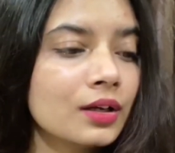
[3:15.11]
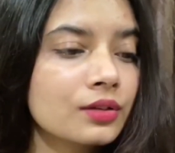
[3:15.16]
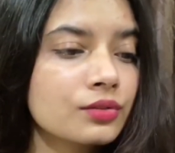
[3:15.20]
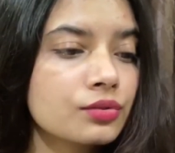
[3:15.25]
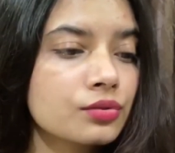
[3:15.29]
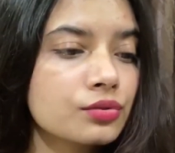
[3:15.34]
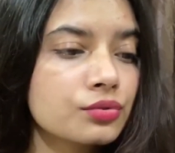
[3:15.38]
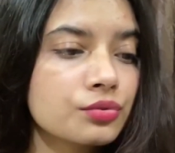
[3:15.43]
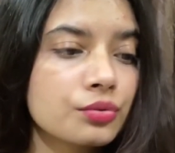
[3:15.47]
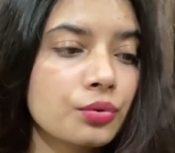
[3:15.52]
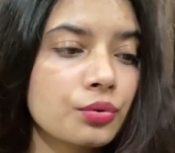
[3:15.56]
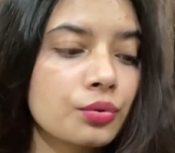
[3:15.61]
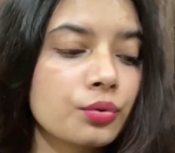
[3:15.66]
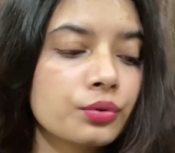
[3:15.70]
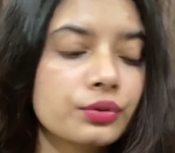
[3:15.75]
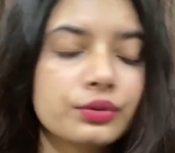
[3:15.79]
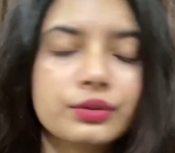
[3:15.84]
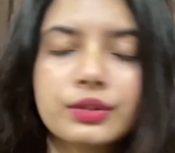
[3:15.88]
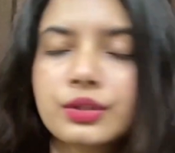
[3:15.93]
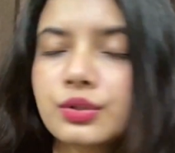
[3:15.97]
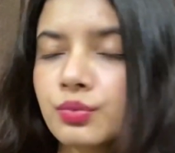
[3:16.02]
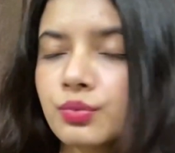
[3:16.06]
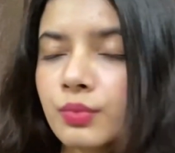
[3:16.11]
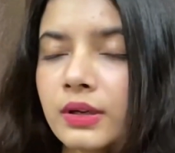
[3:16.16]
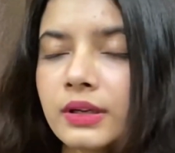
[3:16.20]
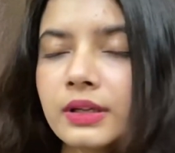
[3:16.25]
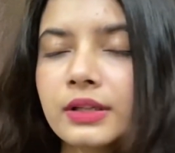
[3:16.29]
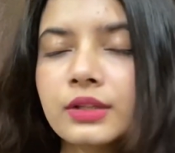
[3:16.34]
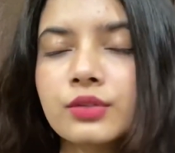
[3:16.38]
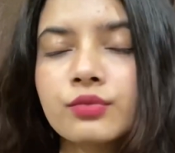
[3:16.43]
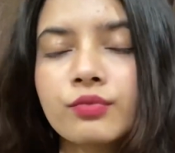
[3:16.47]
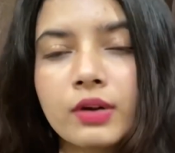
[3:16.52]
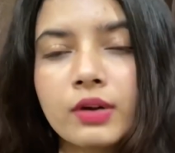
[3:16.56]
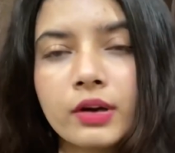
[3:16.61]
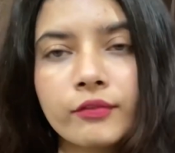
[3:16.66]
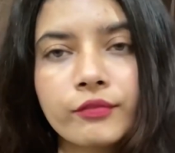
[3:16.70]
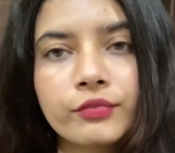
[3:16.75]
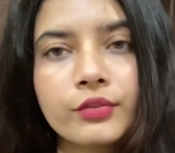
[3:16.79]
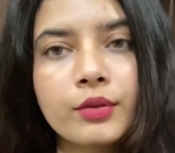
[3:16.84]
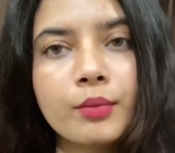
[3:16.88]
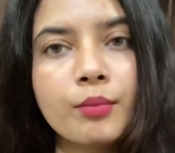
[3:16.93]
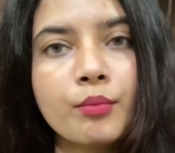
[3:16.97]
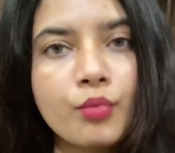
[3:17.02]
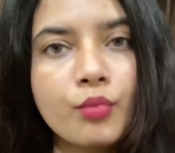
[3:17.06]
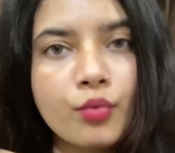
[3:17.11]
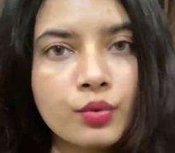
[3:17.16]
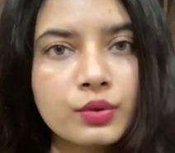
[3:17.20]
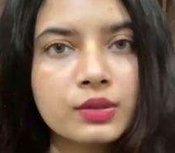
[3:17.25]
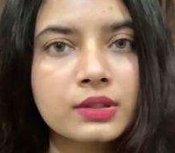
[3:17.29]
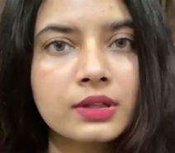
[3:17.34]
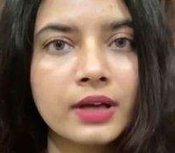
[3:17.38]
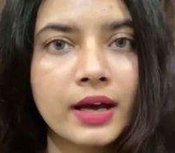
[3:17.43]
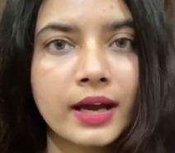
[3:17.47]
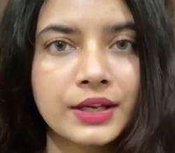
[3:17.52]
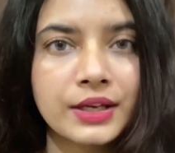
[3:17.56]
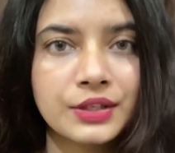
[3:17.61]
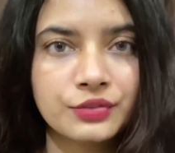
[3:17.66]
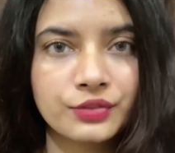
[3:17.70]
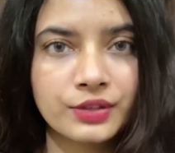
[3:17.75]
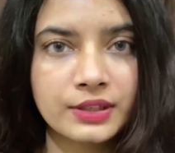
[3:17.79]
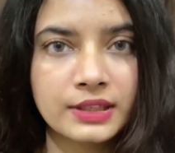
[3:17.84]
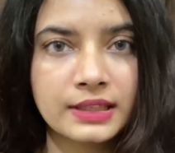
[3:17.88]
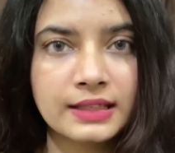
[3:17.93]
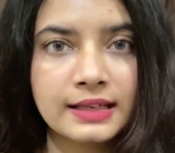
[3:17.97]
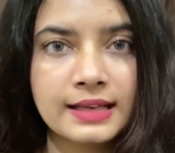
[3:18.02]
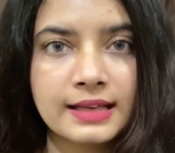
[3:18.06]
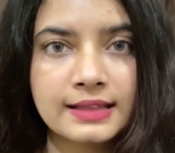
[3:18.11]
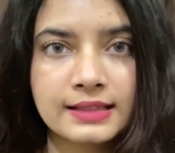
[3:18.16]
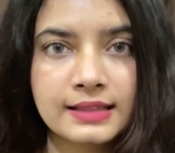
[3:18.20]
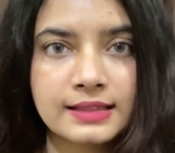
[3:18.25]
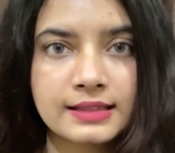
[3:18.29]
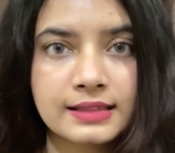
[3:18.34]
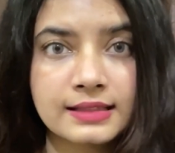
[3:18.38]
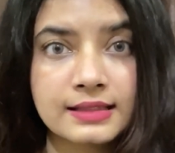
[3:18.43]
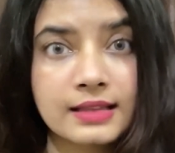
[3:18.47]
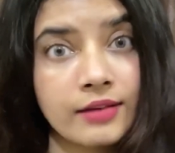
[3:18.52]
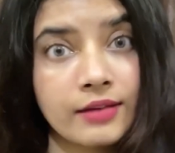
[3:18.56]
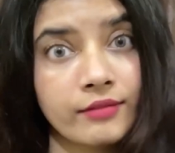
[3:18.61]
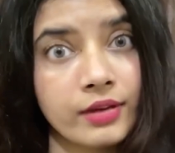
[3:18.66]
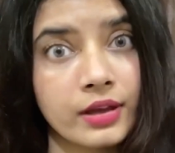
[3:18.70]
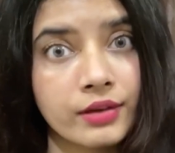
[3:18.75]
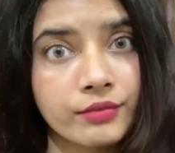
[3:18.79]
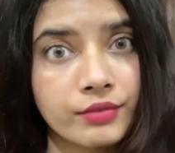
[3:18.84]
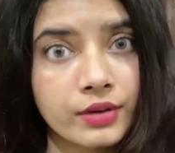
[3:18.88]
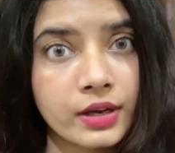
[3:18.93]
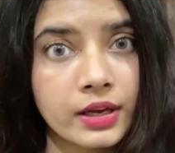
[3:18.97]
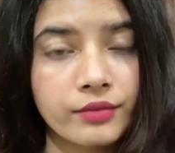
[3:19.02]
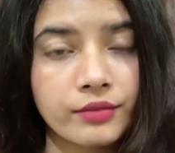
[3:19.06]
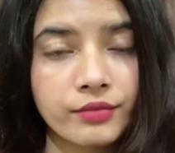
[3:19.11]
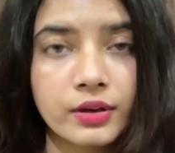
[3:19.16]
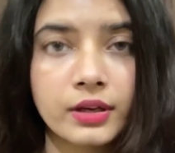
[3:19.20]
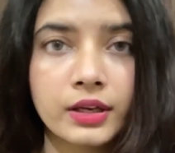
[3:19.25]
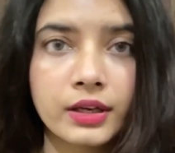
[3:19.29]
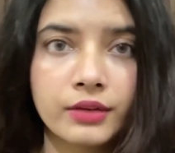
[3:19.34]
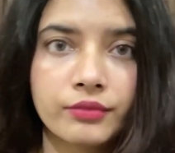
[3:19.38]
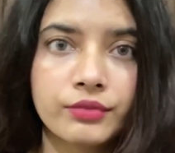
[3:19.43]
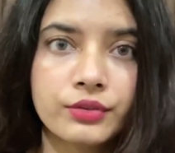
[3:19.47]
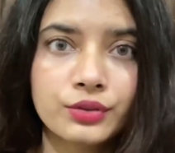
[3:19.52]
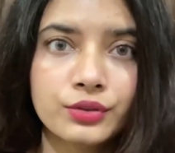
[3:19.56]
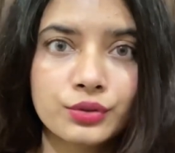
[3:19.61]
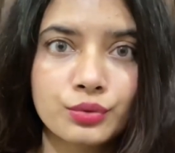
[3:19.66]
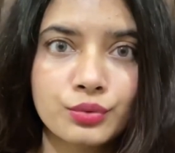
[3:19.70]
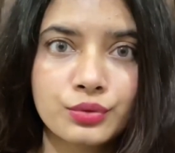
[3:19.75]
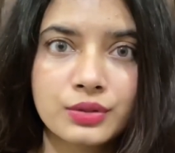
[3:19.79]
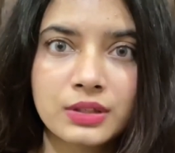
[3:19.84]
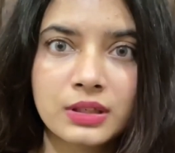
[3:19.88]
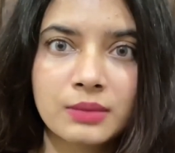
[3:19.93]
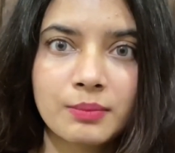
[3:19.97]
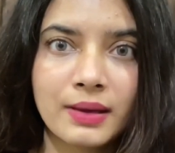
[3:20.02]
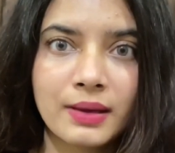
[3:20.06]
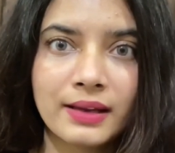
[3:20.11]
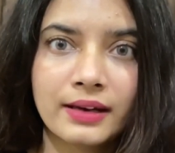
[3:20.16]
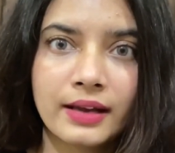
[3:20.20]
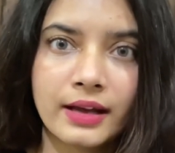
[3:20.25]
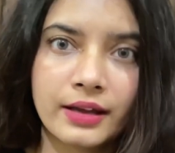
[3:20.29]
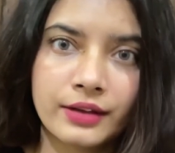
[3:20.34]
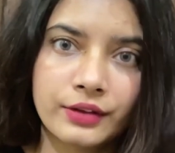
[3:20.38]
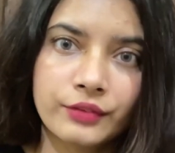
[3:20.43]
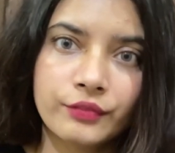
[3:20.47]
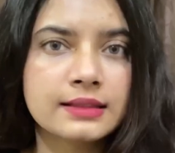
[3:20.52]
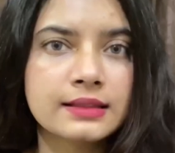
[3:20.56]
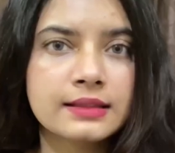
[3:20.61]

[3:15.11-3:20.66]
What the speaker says: So this one is one of the most hydrating essences I've ever used in my life.